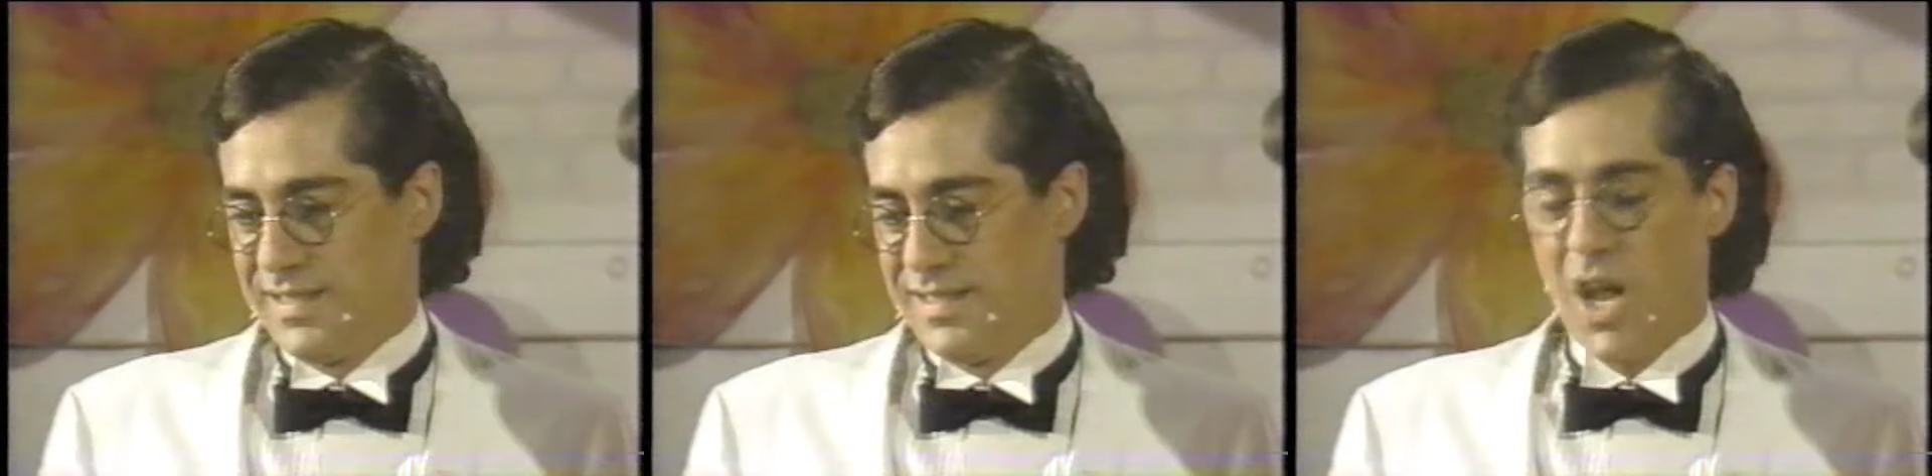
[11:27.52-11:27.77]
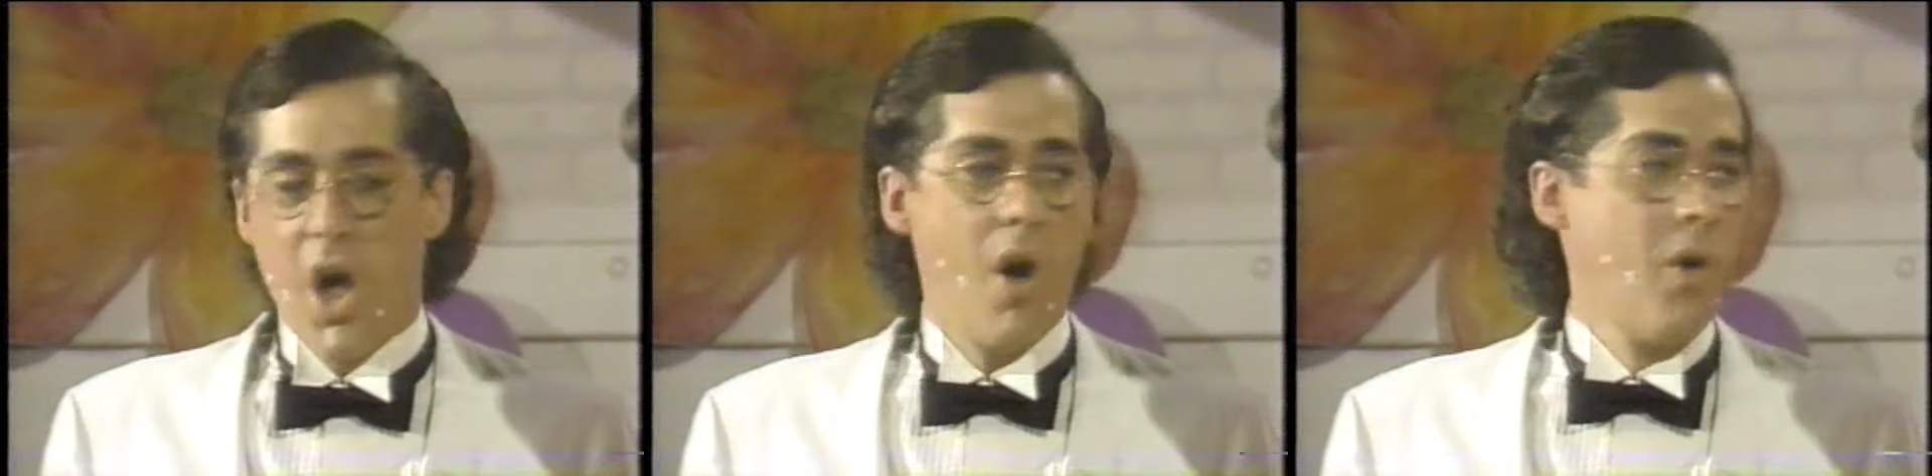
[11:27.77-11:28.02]

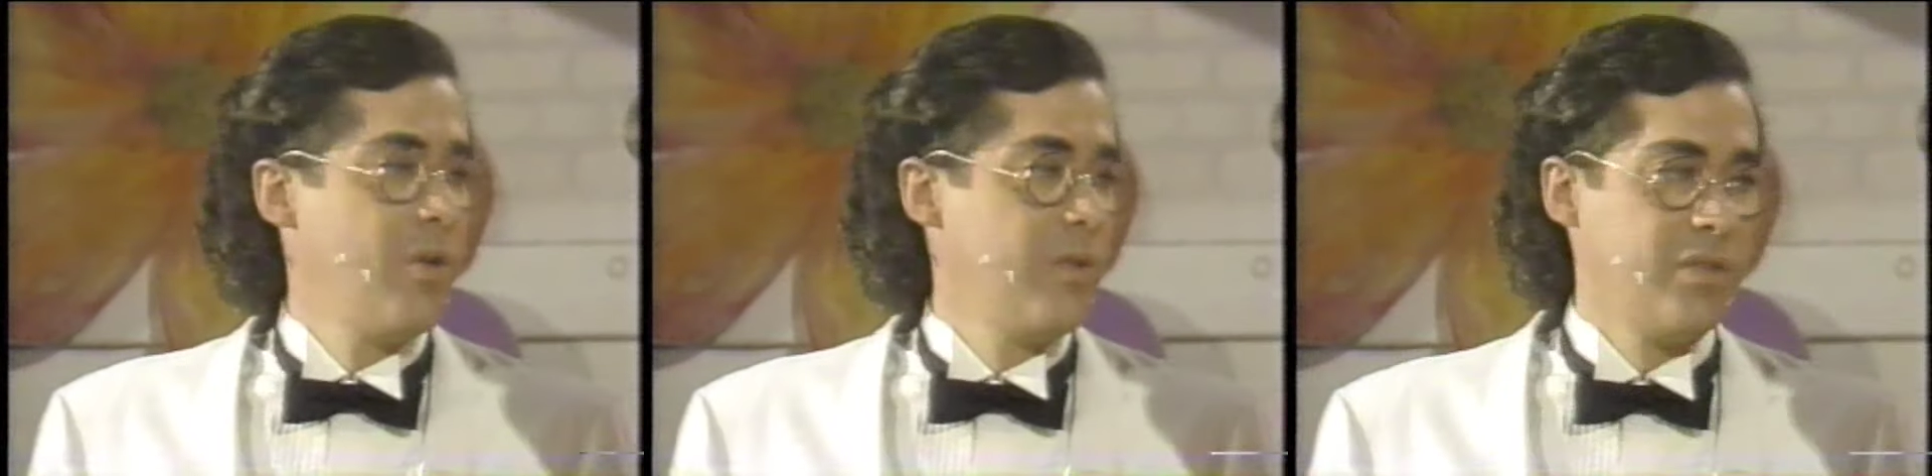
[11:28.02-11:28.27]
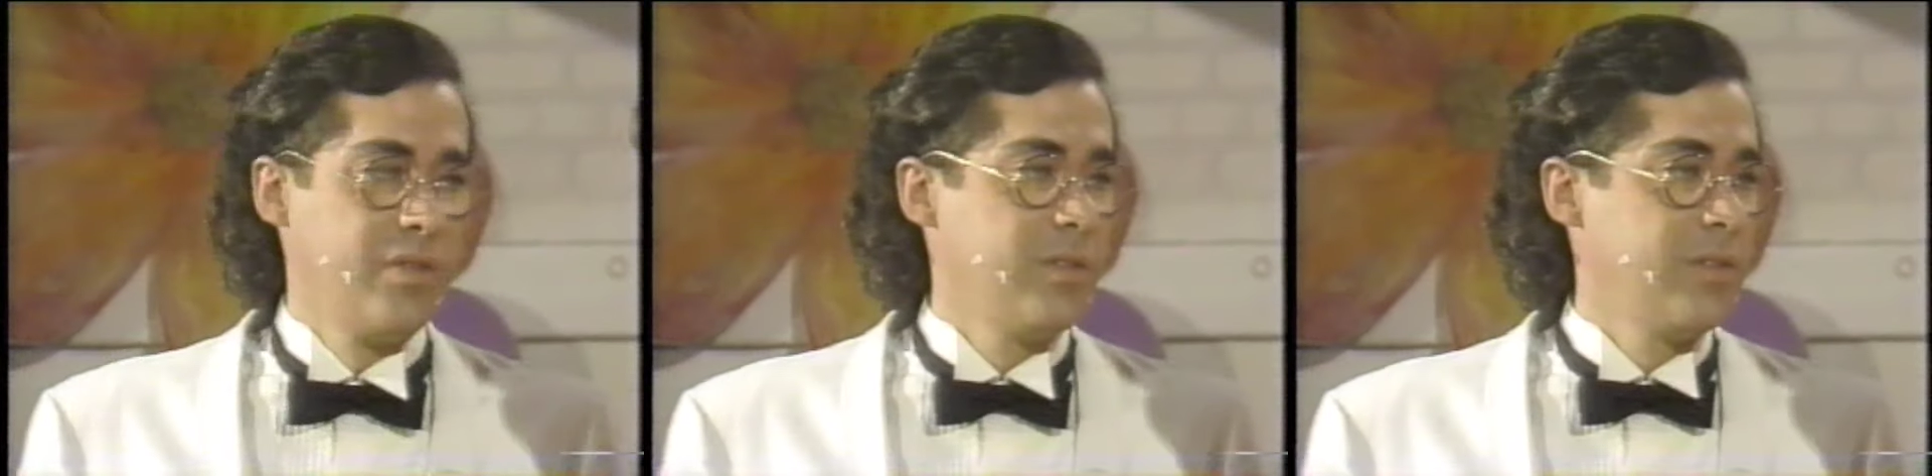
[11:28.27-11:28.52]
No.
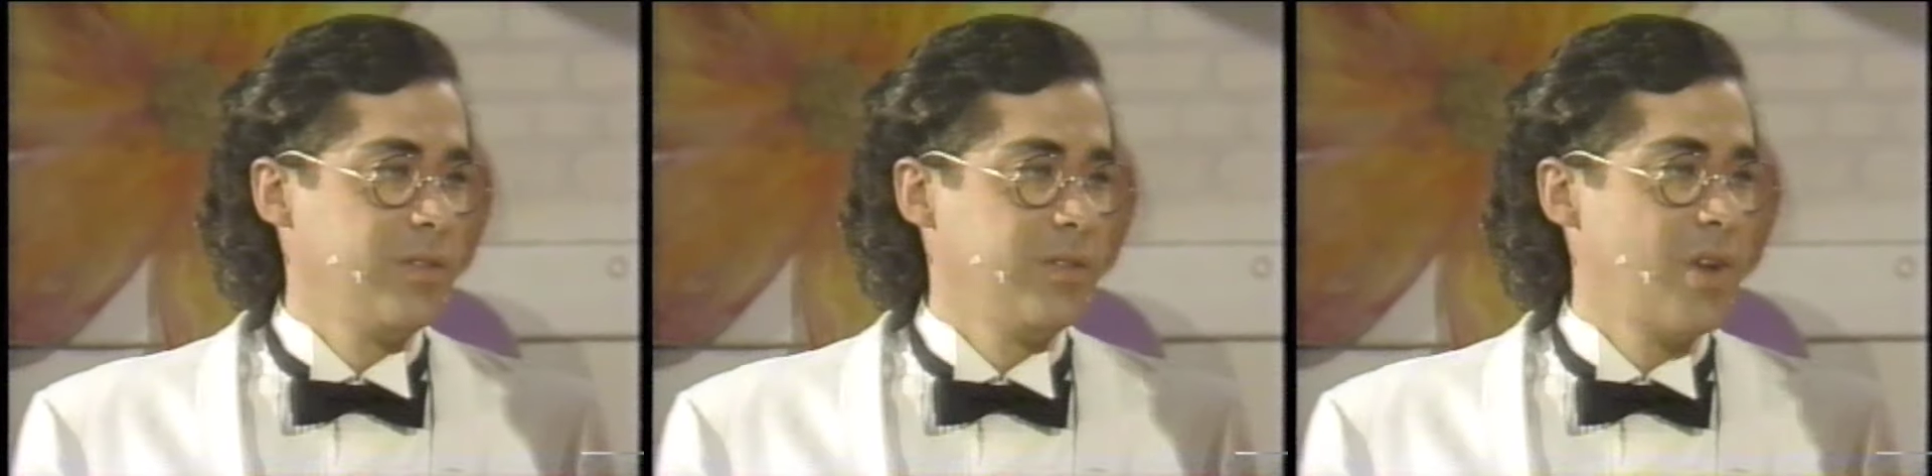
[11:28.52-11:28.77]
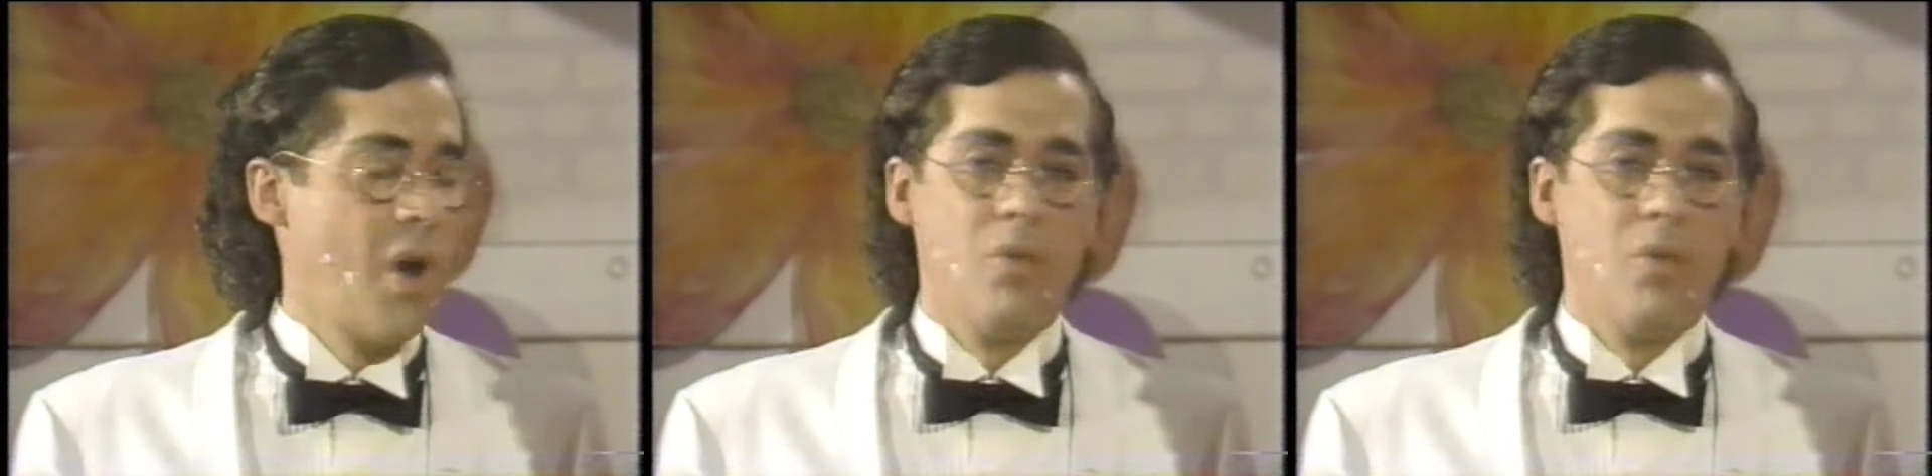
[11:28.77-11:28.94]
No,